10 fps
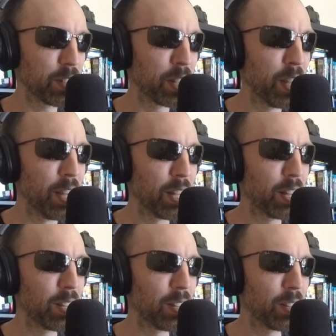Yeah, and a
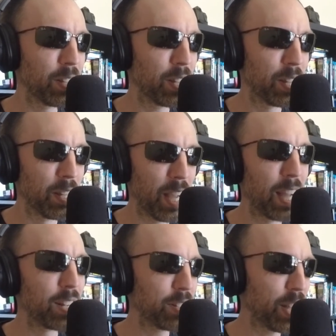dead
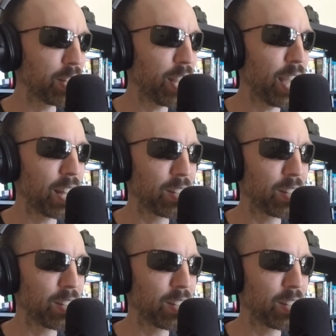cat.